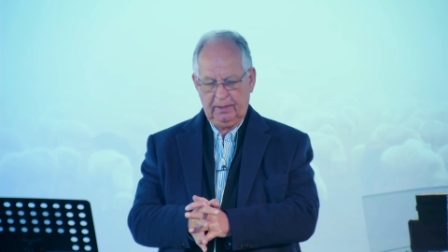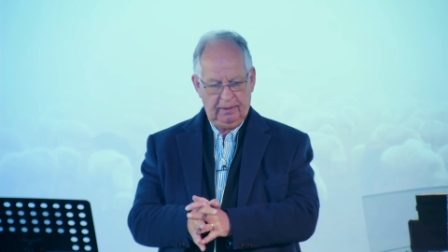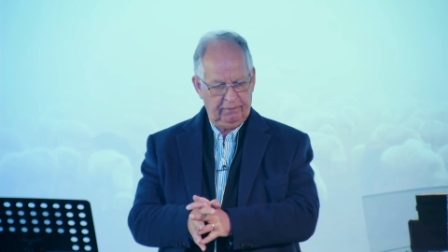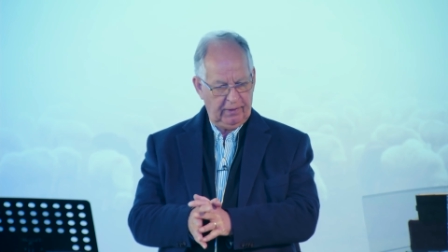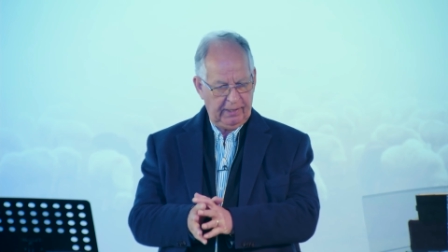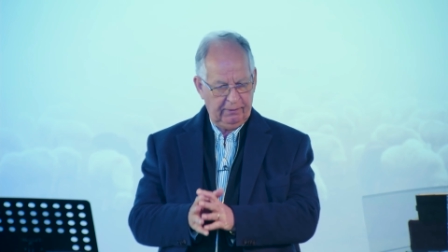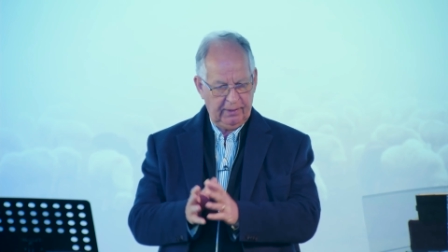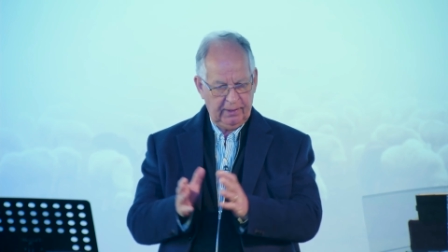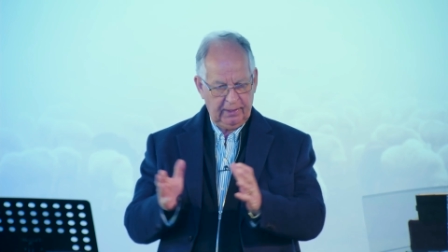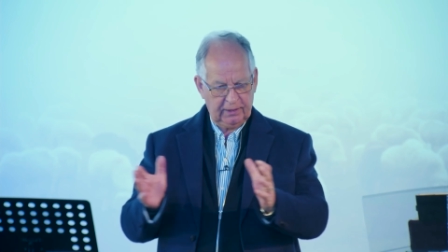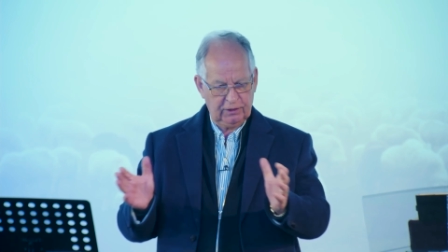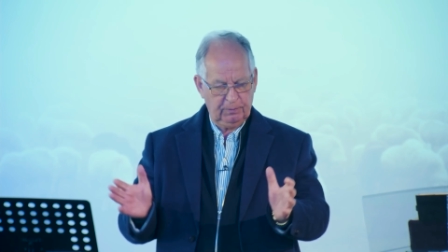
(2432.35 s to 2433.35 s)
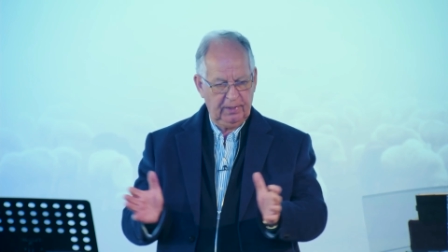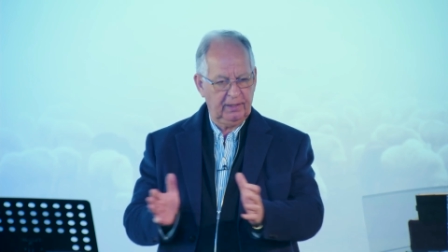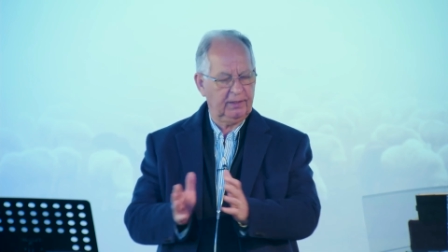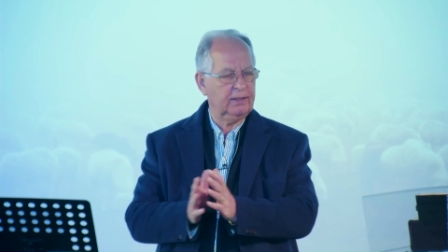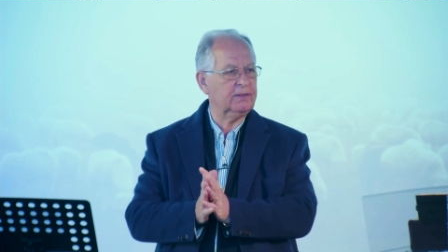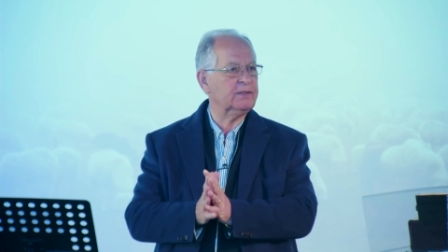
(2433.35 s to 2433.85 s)
of our
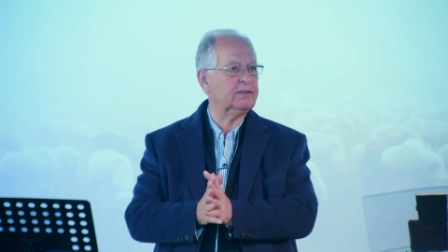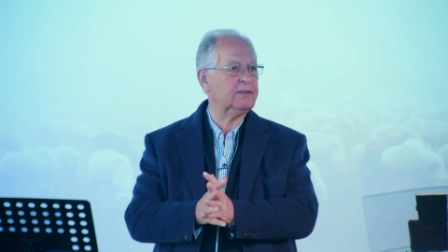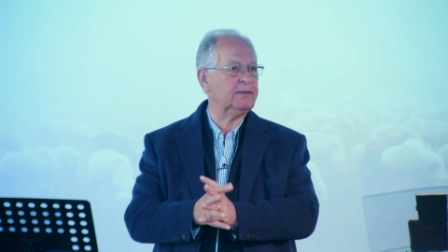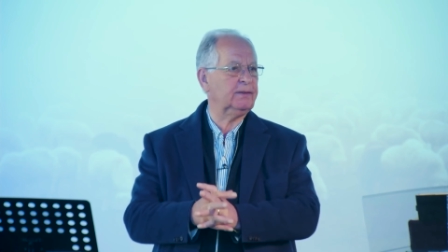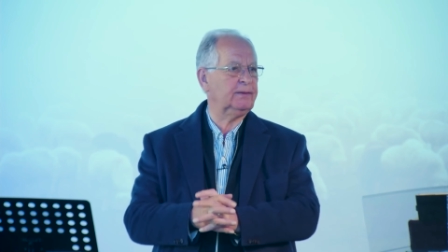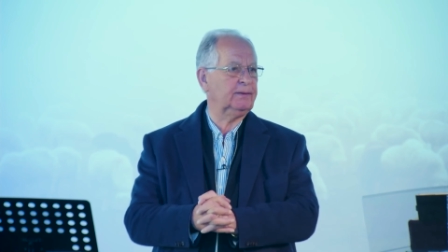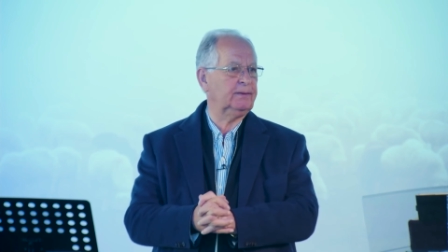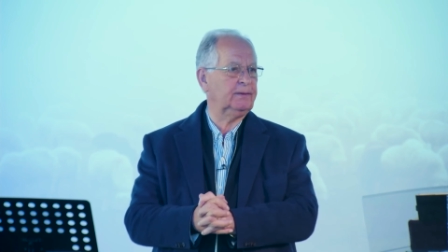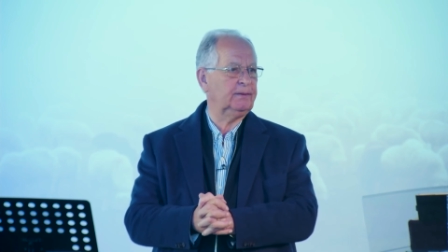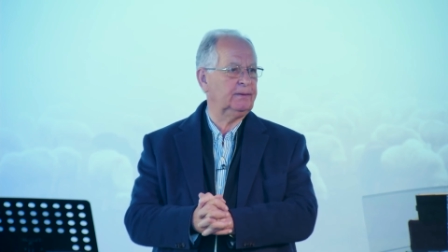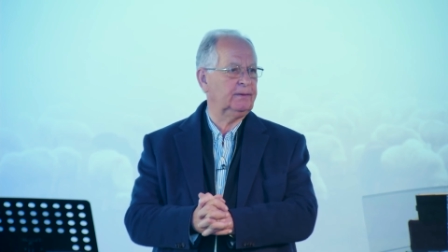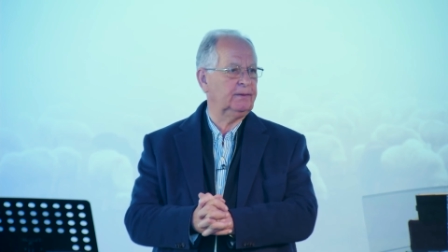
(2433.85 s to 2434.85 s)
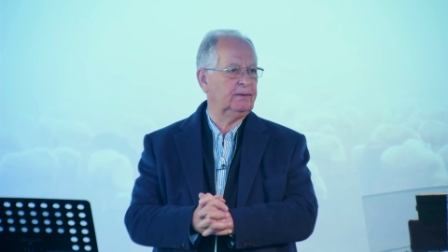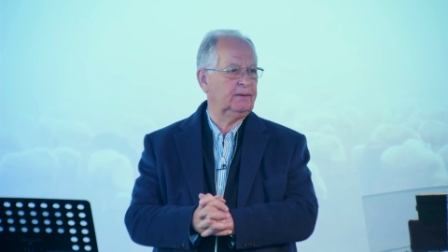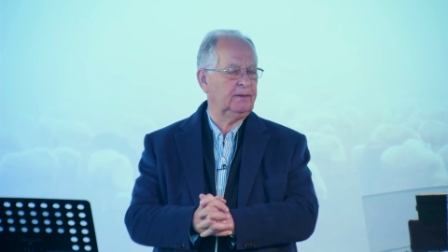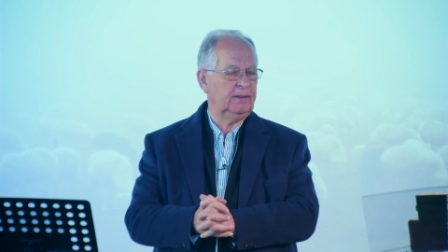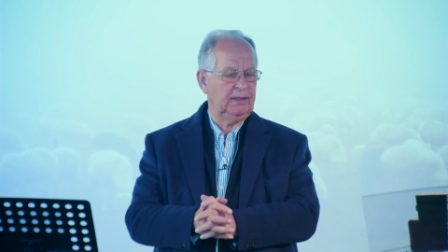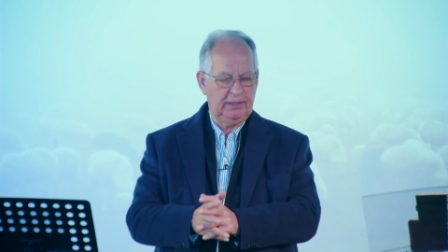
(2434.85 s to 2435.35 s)
experience,
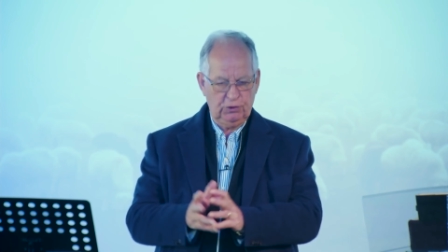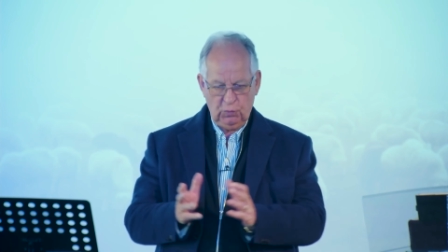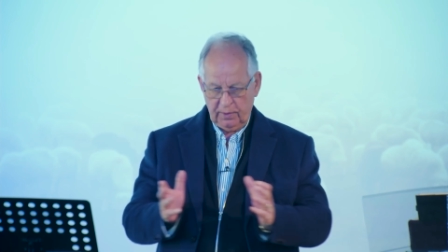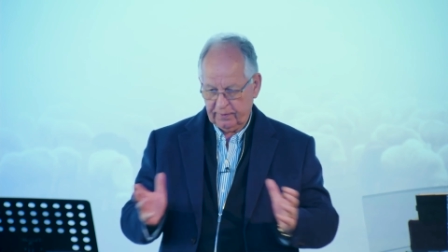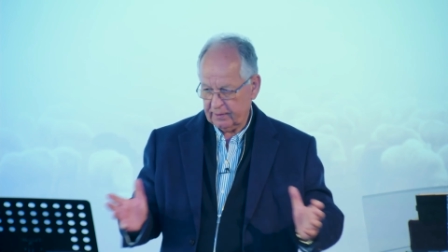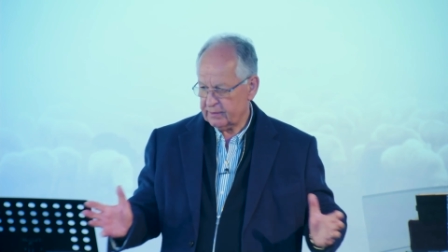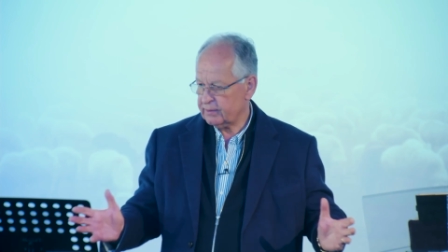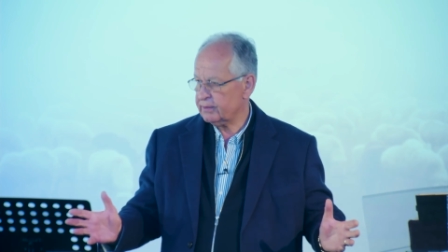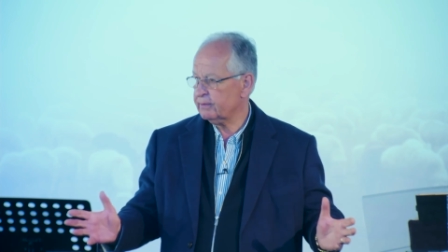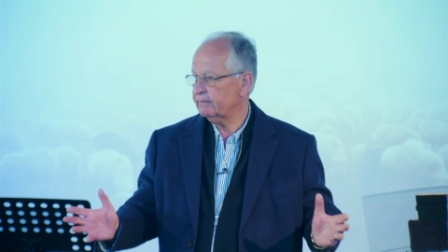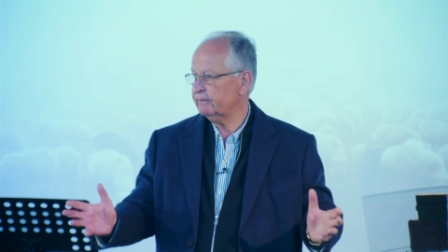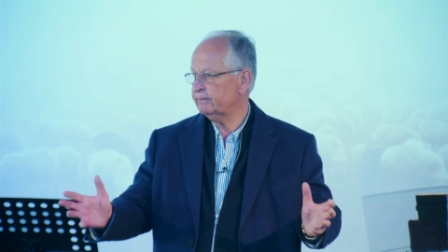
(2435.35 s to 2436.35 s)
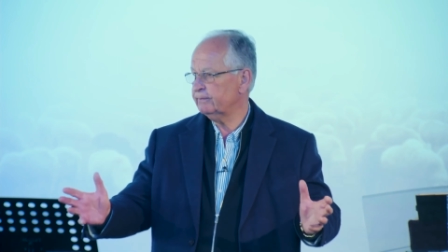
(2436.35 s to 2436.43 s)
He's with us.